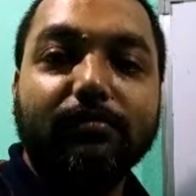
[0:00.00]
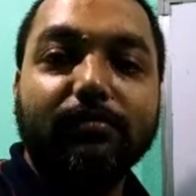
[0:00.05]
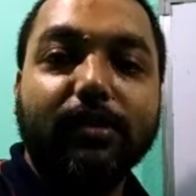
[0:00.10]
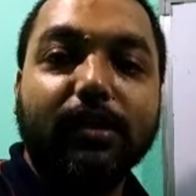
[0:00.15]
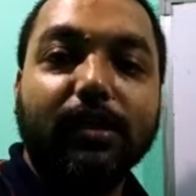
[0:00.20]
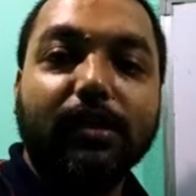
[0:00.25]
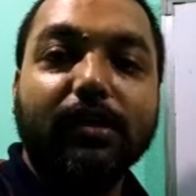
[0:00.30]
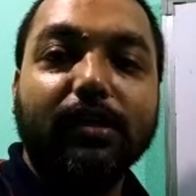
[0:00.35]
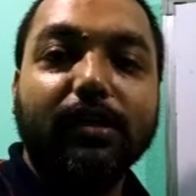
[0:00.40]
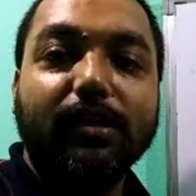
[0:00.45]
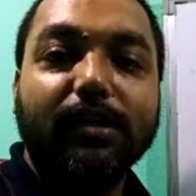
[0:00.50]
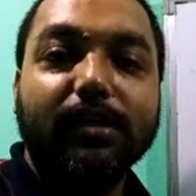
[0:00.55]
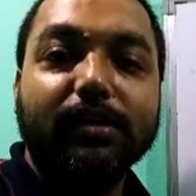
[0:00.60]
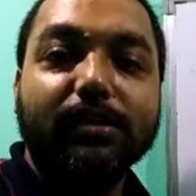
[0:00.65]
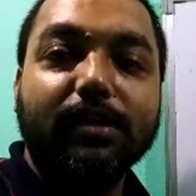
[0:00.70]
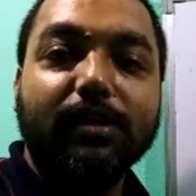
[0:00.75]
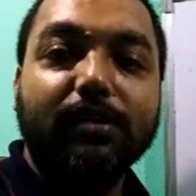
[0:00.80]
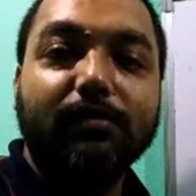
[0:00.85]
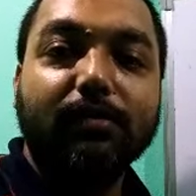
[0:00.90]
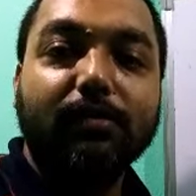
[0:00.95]
The
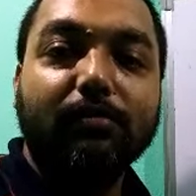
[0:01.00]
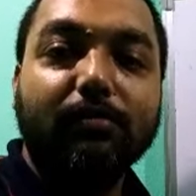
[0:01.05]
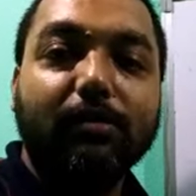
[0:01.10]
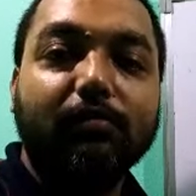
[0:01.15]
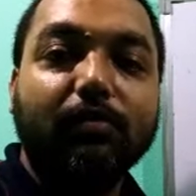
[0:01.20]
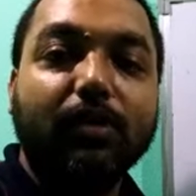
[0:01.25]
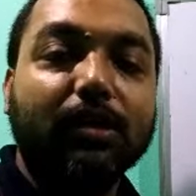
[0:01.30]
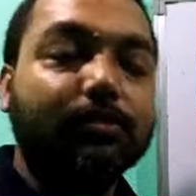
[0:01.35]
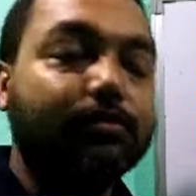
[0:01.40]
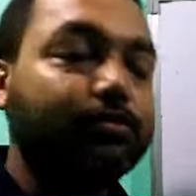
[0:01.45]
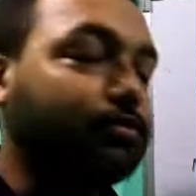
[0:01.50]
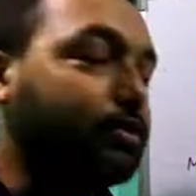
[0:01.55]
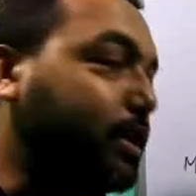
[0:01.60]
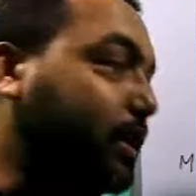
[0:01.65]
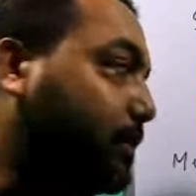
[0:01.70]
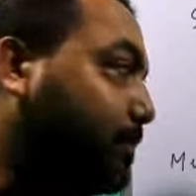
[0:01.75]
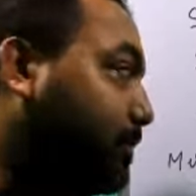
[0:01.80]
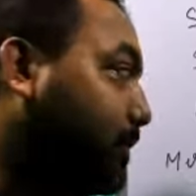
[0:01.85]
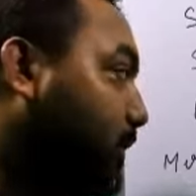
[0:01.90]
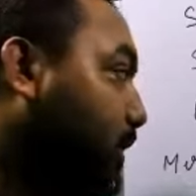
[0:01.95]
intensity will be 1 to
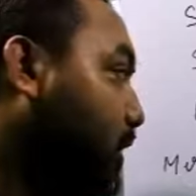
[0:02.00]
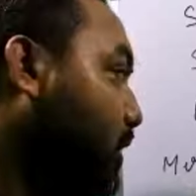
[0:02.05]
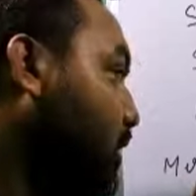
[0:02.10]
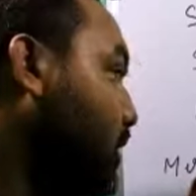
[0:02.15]
10.